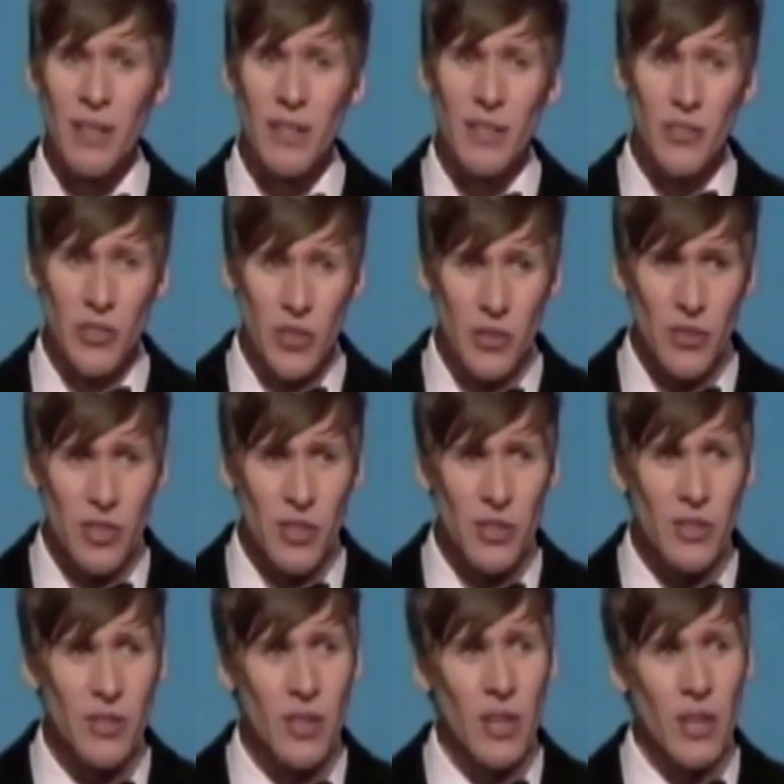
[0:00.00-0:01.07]
their
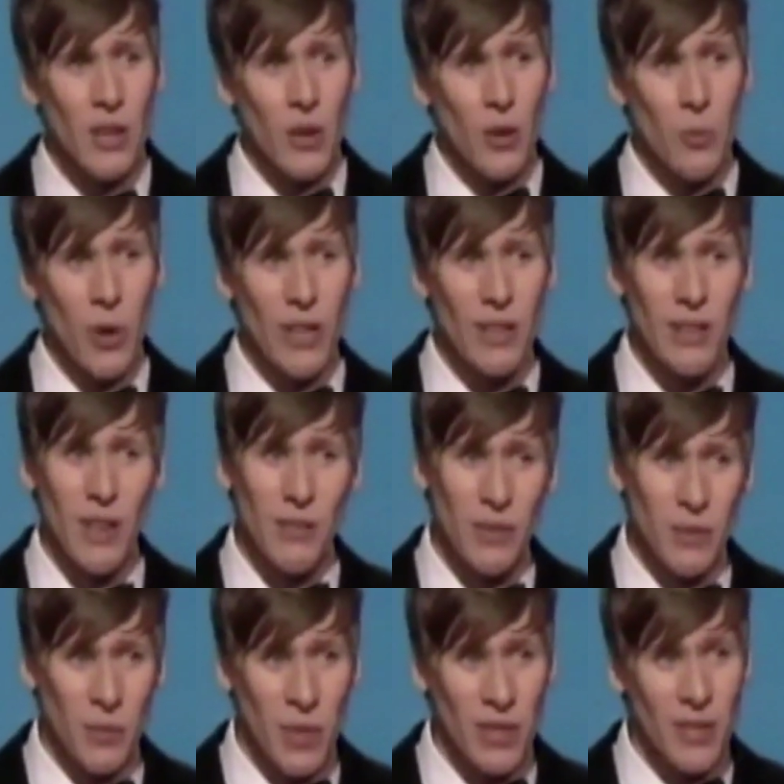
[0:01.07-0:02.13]
churches, or by the
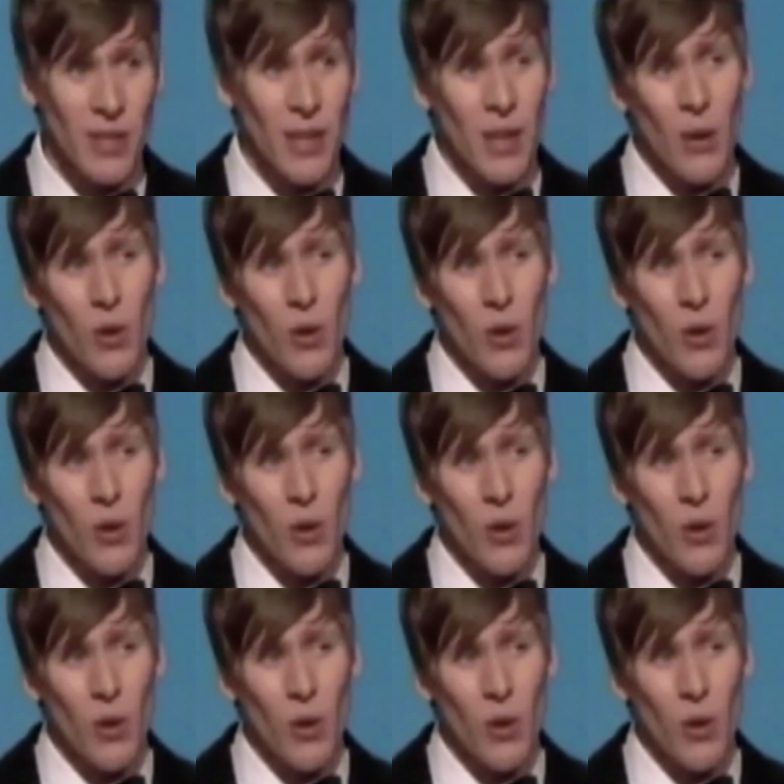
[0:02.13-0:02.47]
government,